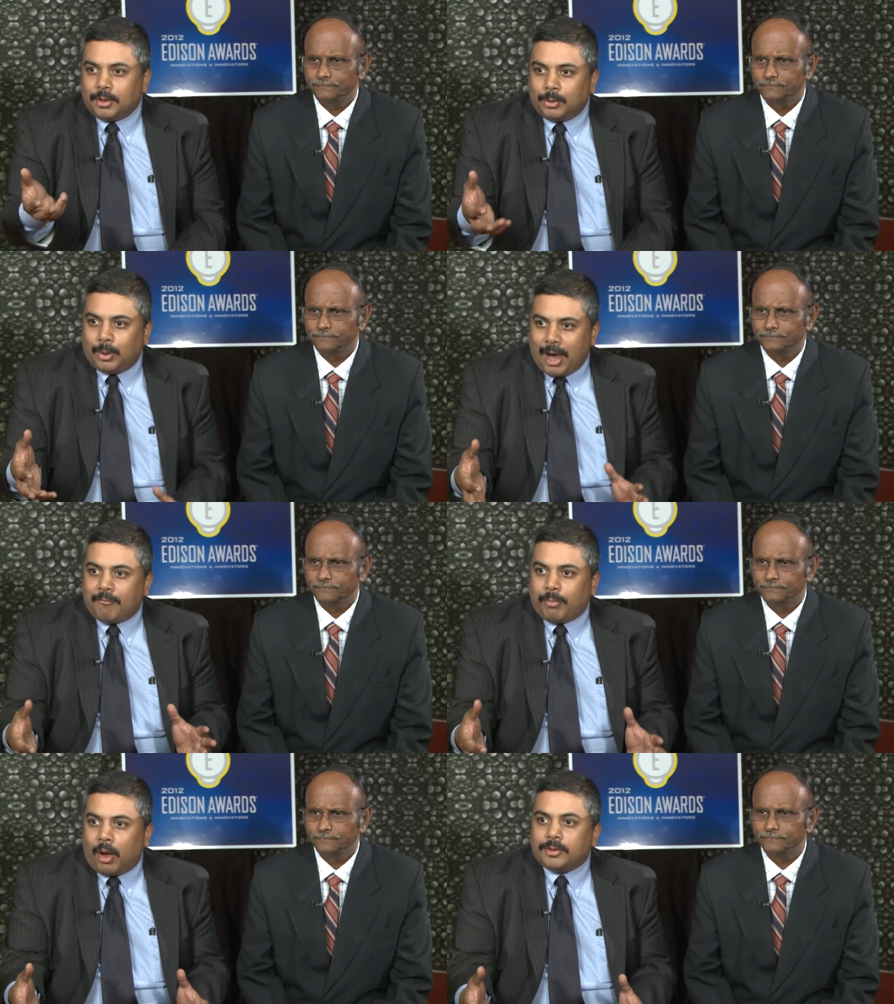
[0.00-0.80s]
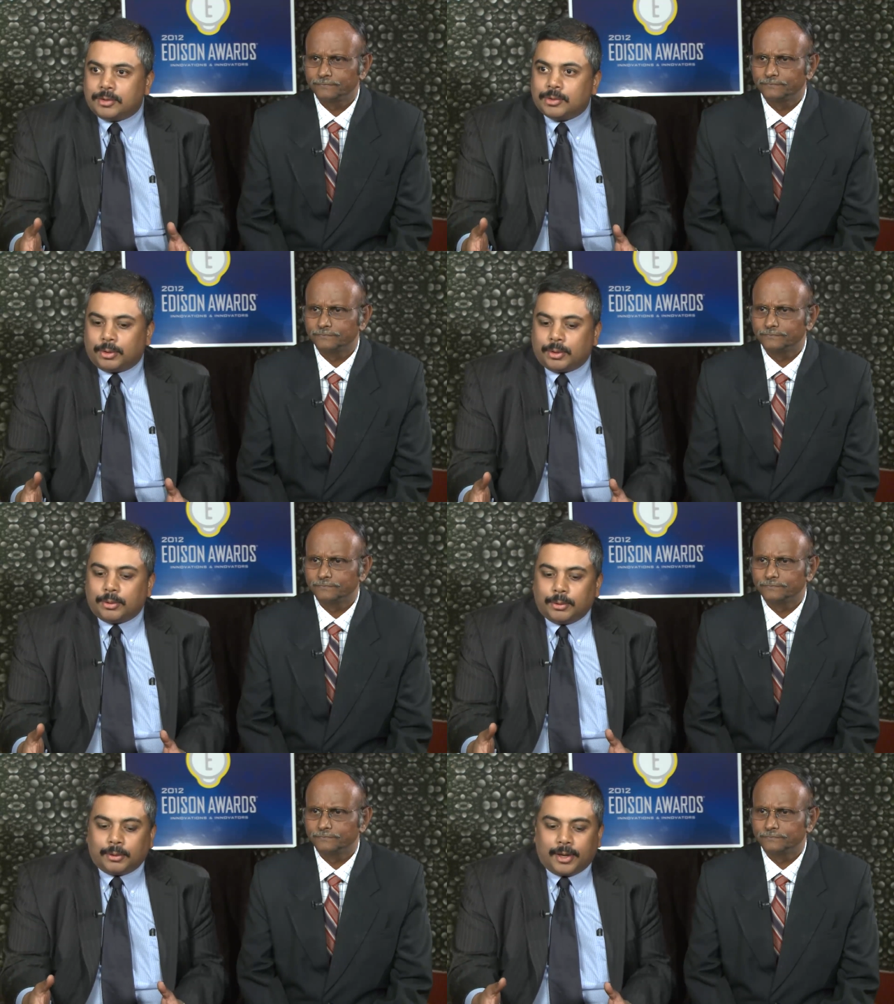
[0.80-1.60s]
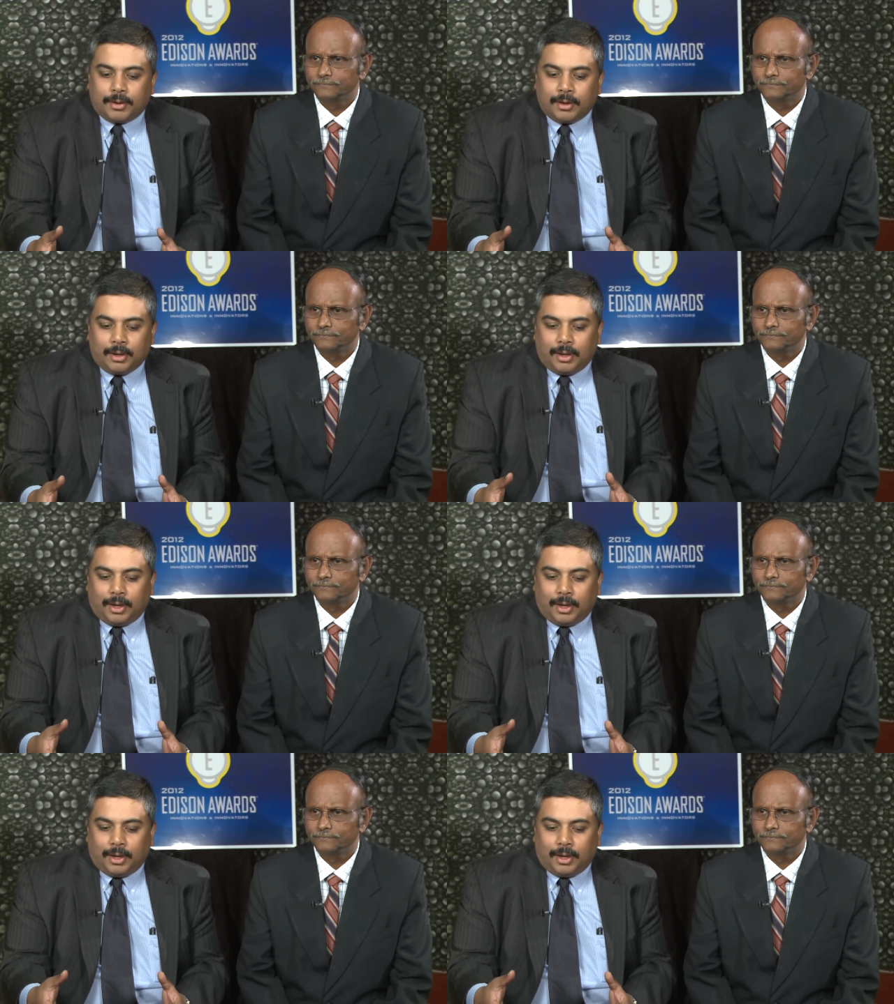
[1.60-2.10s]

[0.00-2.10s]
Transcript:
Speaker 1: who have bought the Chotukool, and